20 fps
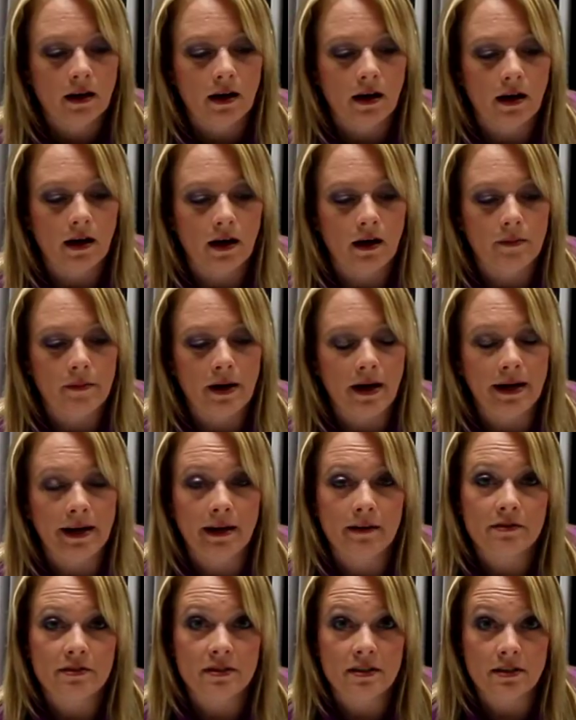I have
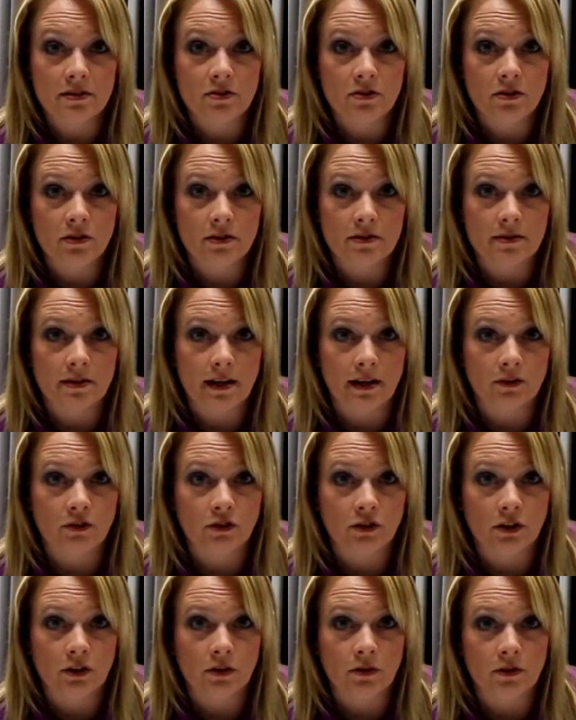6 students that actually
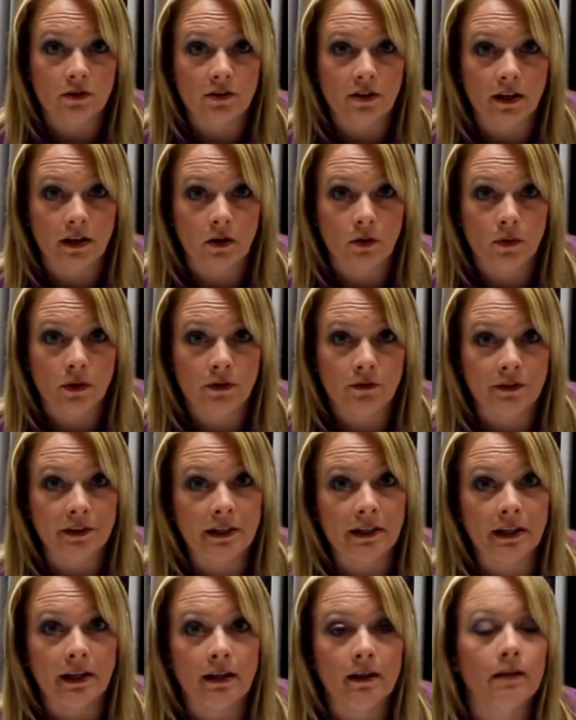go to Title I
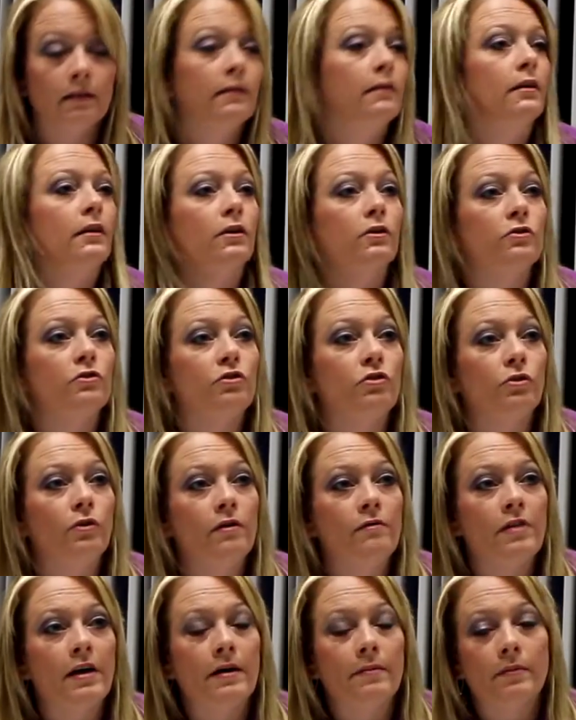reading. 2 of
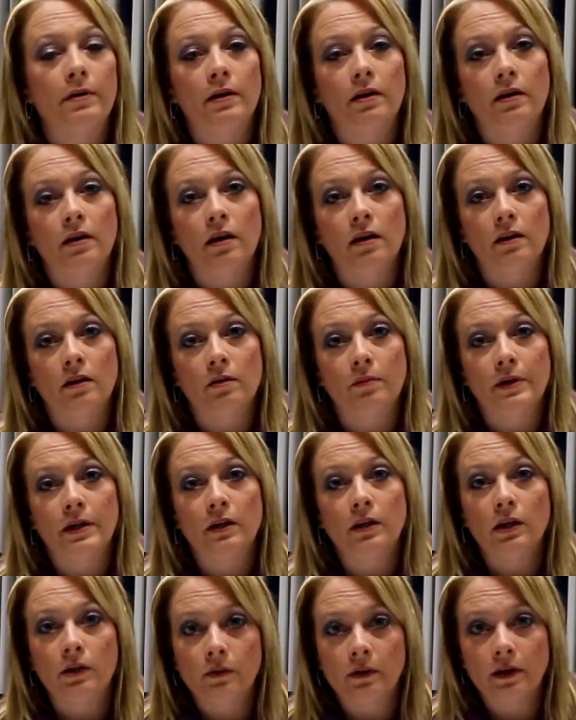them are a little bit
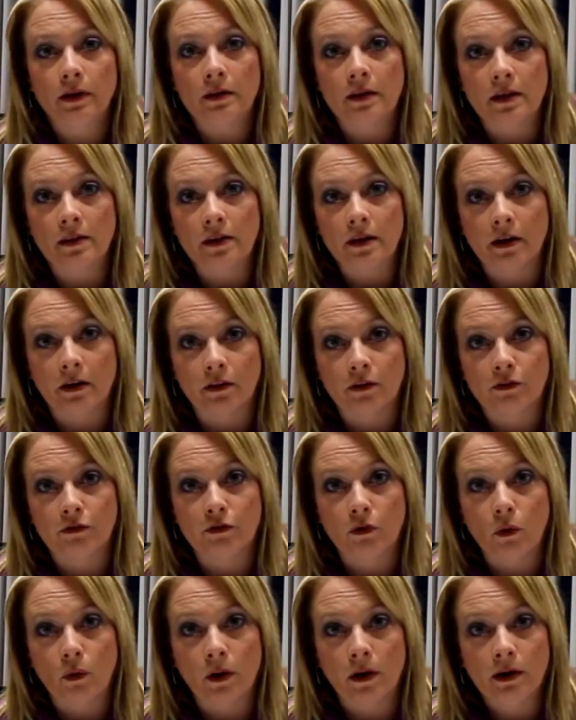lower than the other
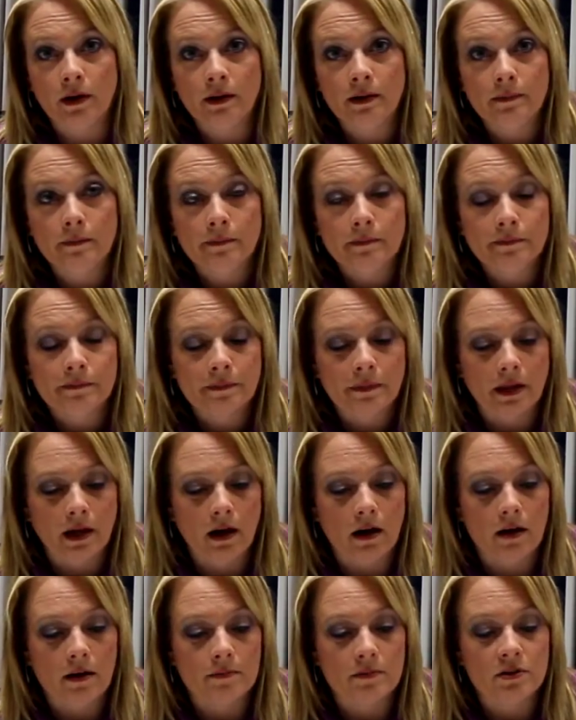4,
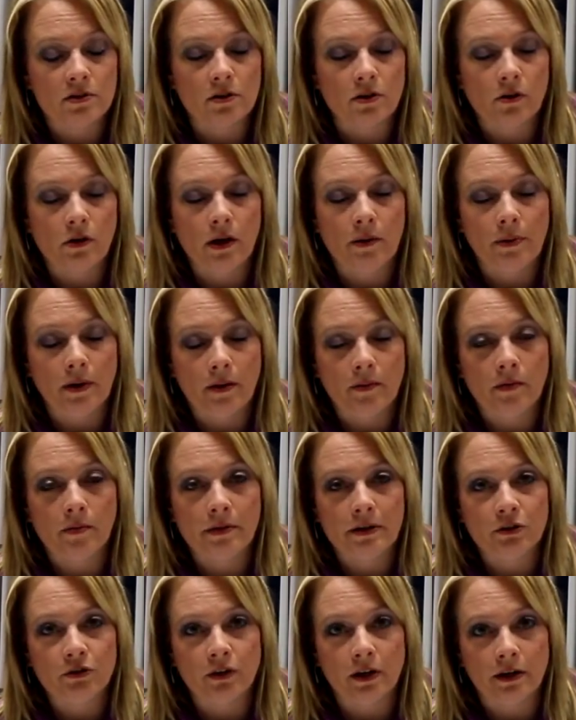so I'll probably
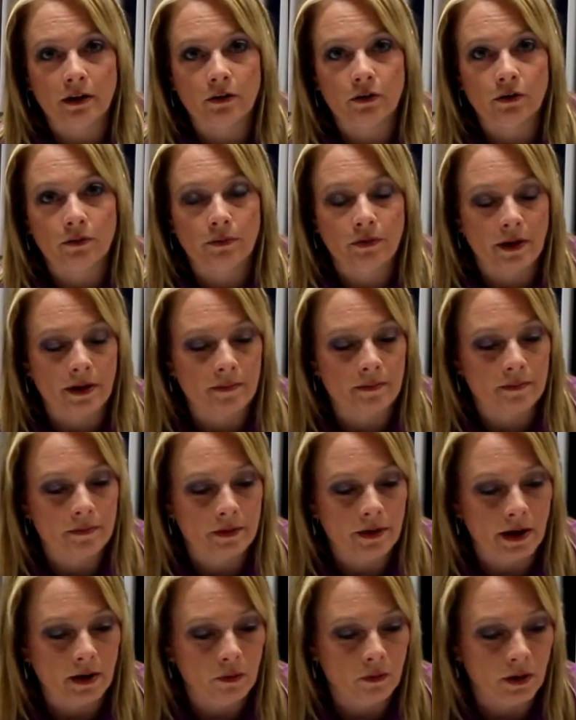try to group them
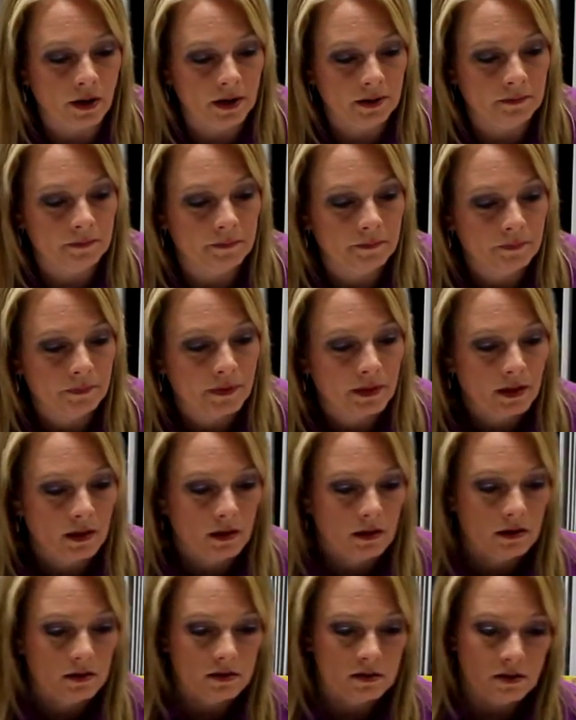that way.
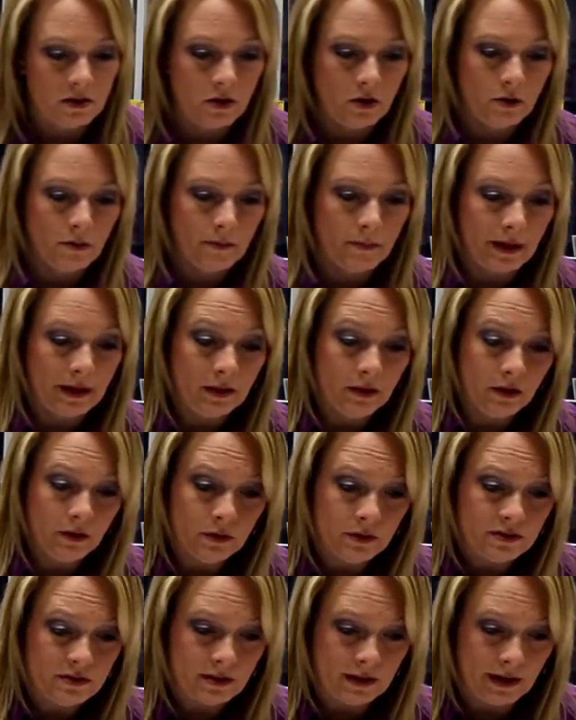So my
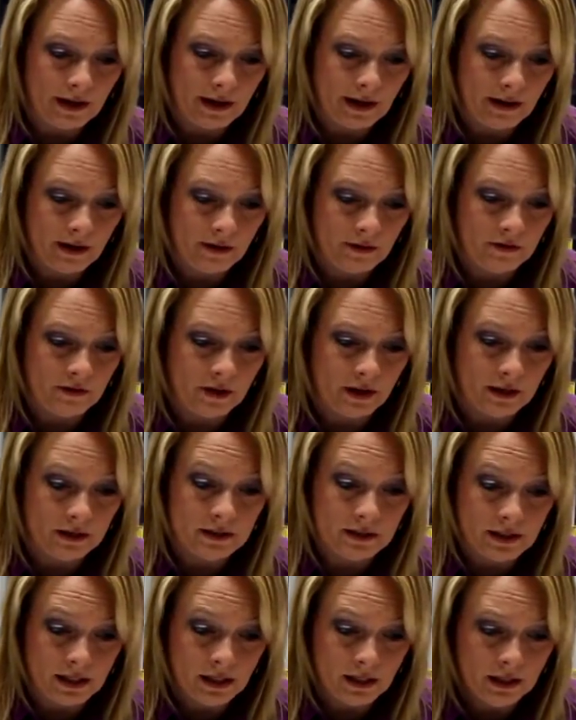lowest, I have a
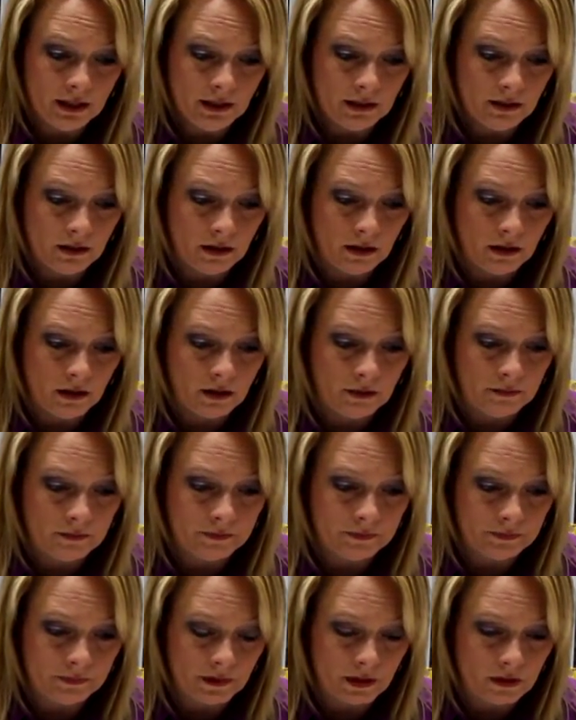D, a
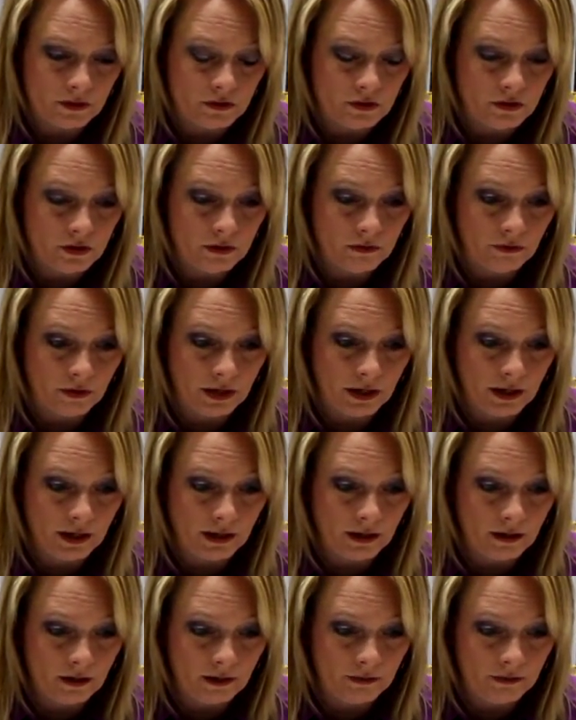student reading at
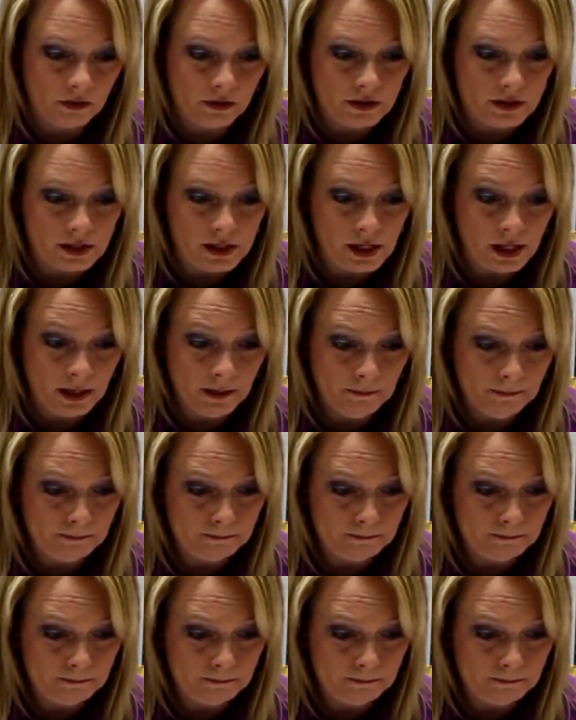a level D,